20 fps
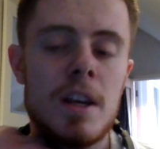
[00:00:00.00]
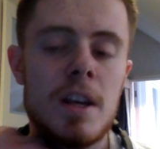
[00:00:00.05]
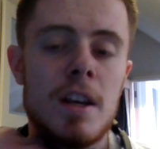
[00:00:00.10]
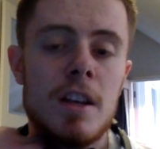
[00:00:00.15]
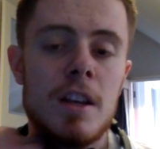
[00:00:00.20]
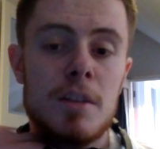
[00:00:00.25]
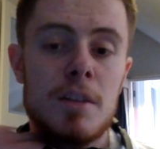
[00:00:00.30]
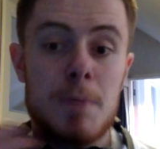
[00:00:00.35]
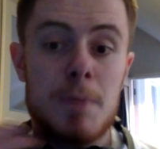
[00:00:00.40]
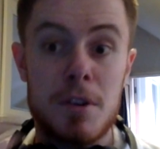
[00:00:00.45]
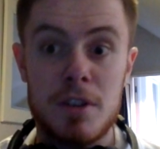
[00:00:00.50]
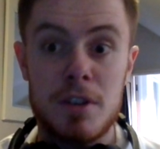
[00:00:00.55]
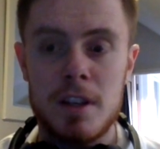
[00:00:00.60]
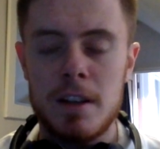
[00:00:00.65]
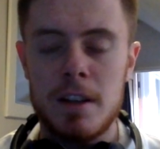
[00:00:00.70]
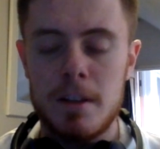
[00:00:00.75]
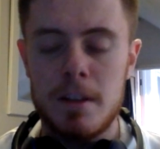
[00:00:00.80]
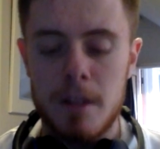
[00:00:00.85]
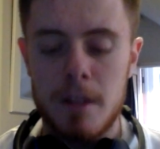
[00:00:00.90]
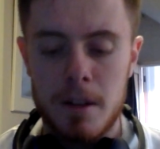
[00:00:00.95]

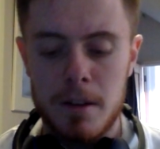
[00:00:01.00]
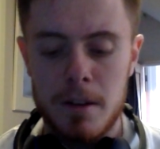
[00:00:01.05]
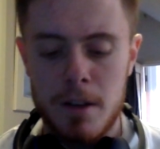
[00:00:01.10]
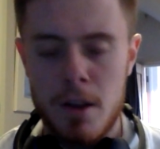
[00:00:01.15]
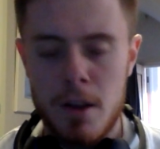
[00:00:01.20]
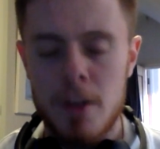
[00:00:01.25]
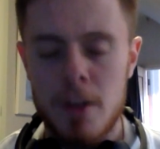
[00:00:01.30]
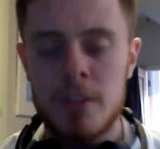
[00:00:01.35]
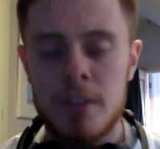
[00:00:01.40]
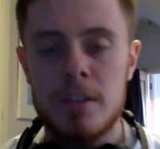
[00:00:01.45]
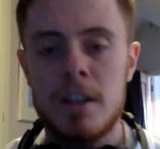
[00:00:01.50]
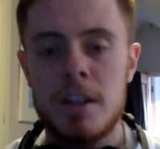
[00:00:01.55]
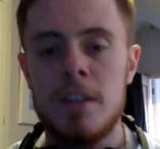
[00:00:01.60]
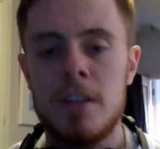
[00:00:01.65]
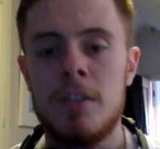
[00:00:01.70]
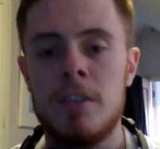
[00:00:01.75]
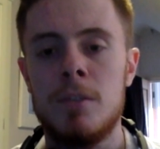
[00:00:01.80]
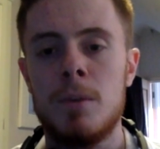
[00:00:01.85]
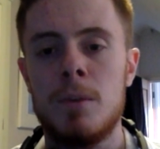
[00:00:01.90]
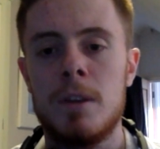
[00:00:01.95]
especially at the early
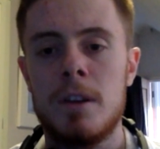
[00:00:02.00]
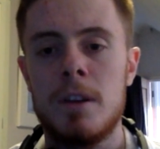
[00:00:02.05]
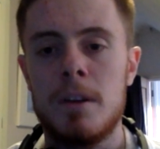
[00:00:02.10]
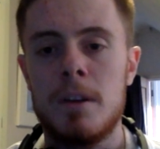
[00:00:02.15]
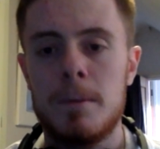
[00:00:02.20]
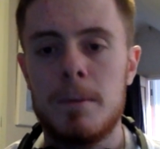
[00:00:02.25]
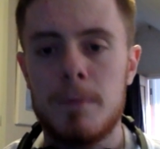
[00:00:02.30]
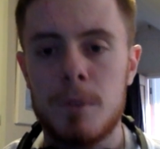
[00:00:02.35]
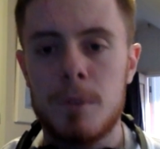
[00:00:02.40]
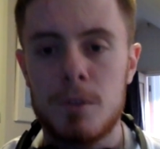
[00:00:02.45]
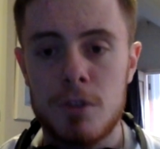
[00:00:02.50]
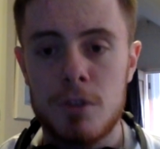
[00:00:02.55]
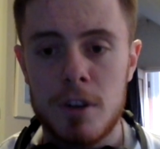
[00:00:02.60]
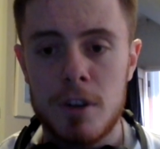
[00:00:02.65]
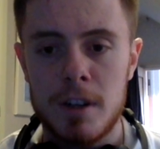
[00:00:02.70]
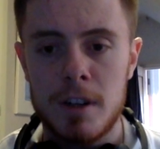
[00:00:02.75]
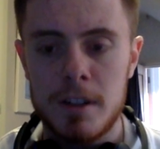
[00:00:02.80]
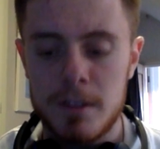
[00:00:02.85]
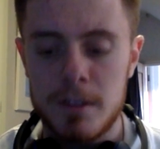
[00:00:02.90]
stages when you're struggling